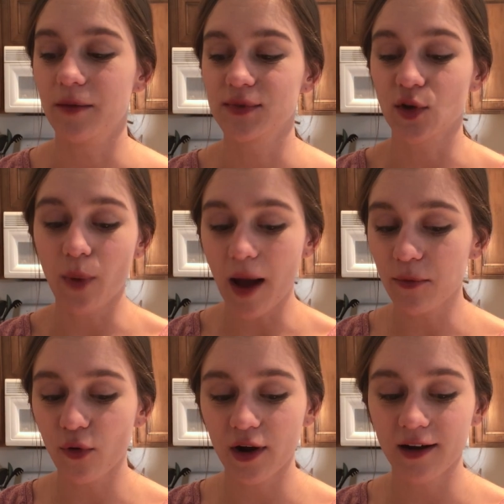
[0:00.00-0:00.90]
So
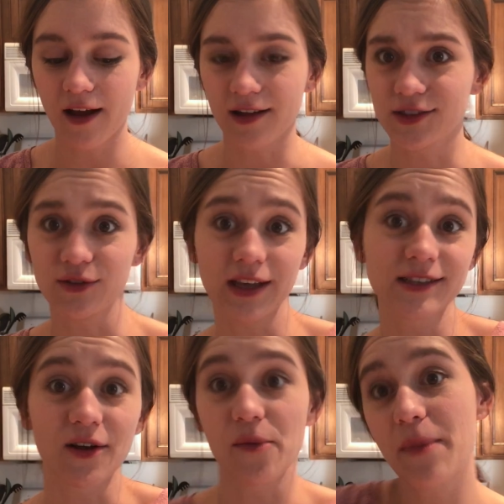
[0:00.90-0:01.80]
popcorn, I'll do like
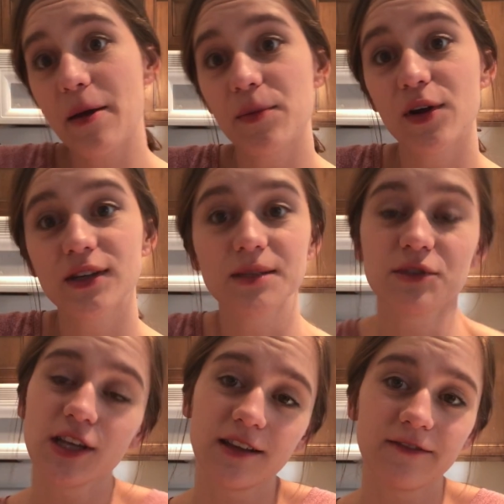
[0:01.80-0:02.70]
salt and pepper, some
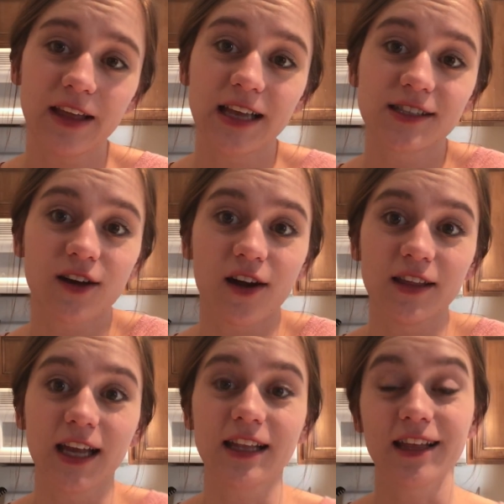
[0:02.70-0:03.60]
chili flakes,
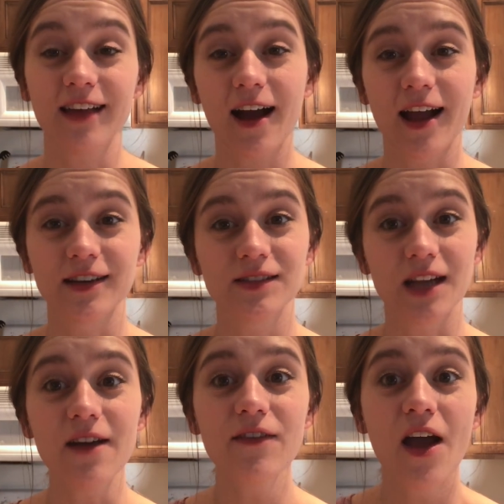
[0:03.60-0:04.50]
garlic, like that kind of
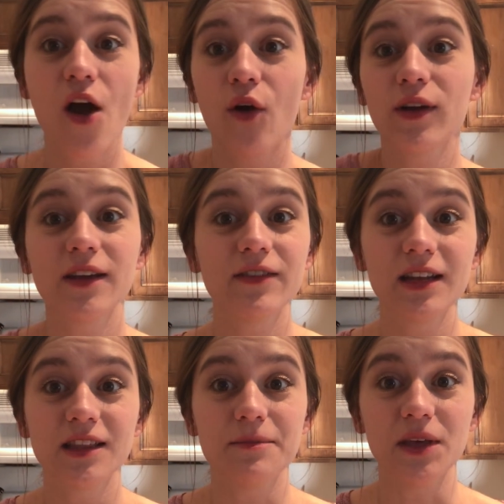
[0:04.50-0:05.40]
stuff. Or even
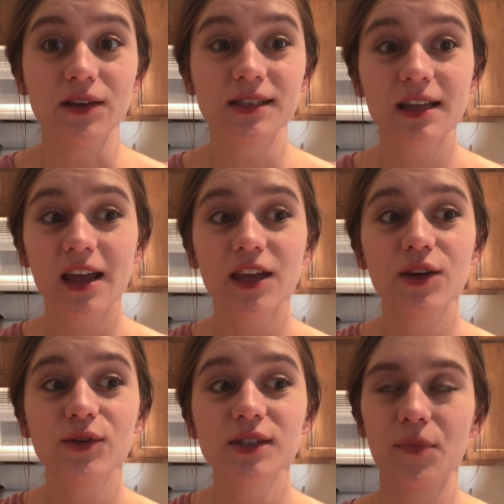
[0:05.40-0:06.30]
in the meals that I
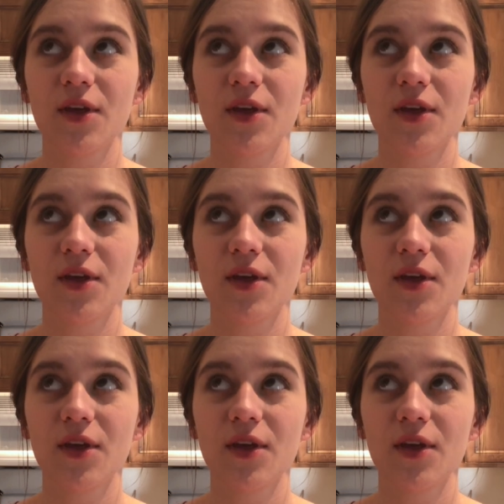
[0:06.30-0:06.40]
use,